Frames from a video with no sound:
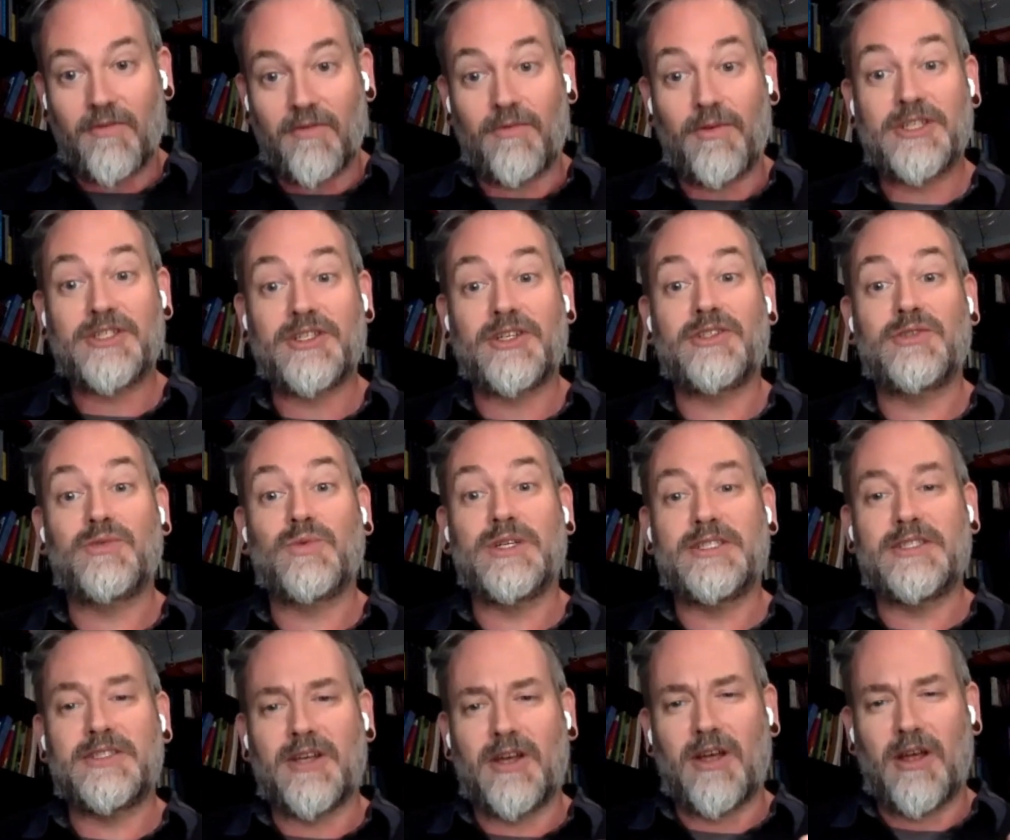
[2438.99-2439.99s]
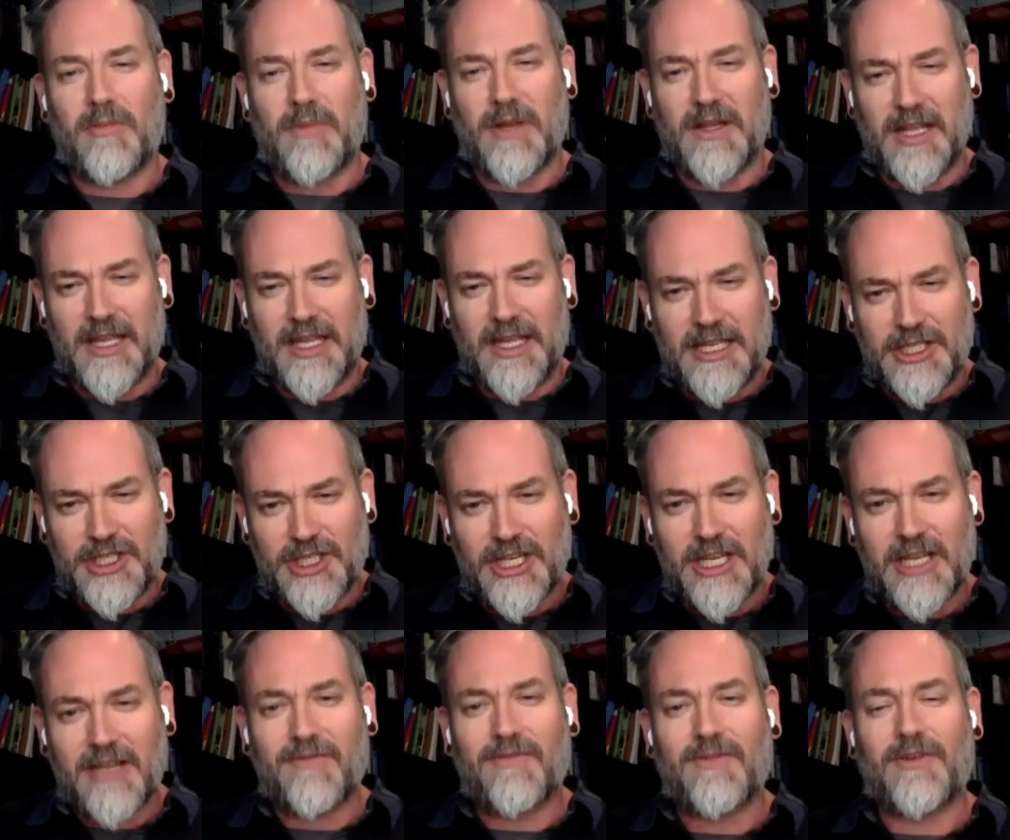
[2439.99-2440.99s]
Richard's wisdom and the I
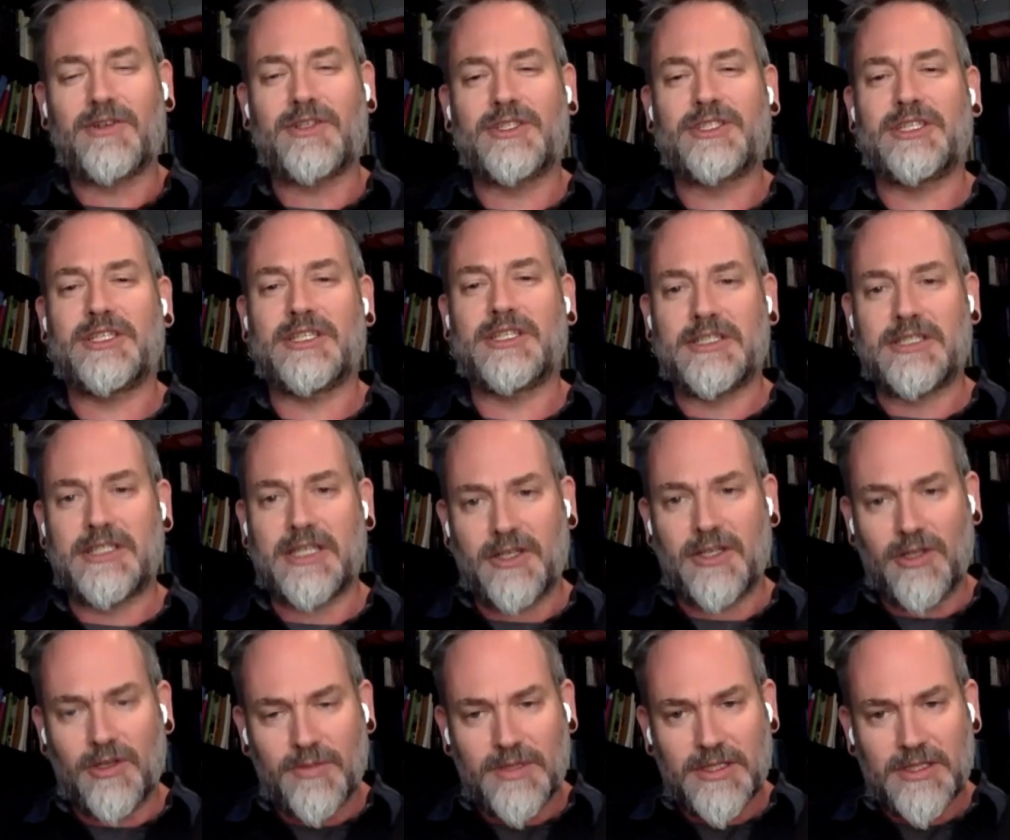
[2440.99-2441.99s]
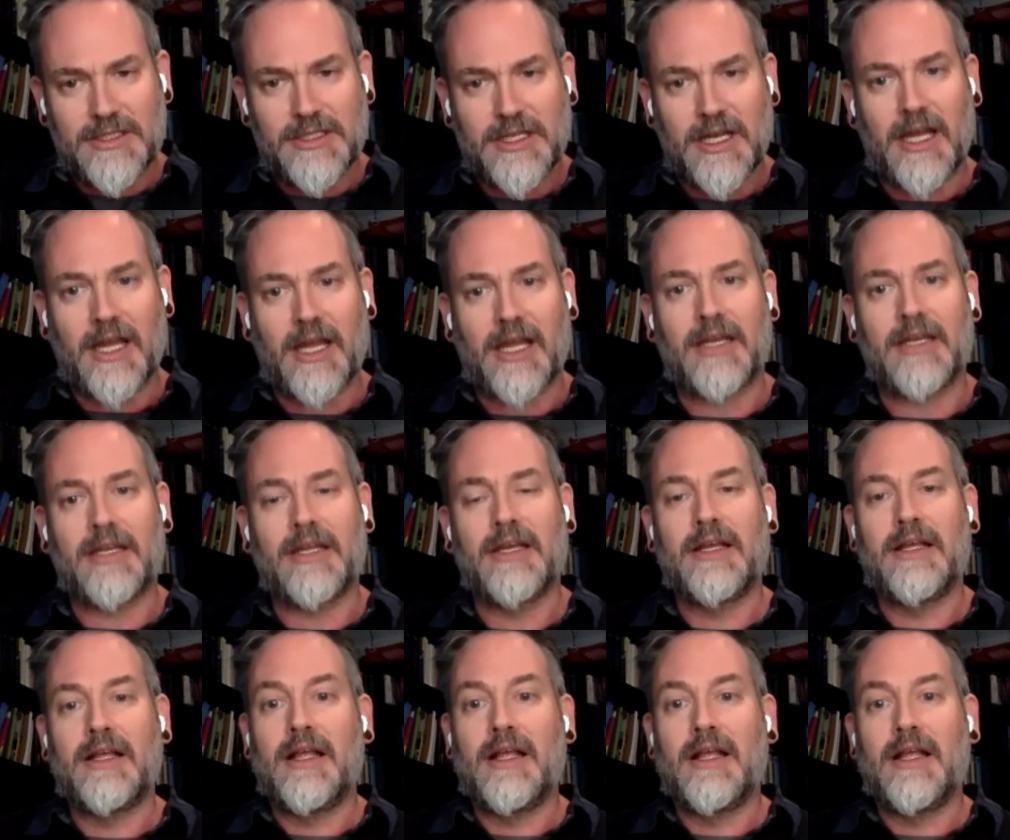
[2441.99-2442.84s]
Ching versions and human design,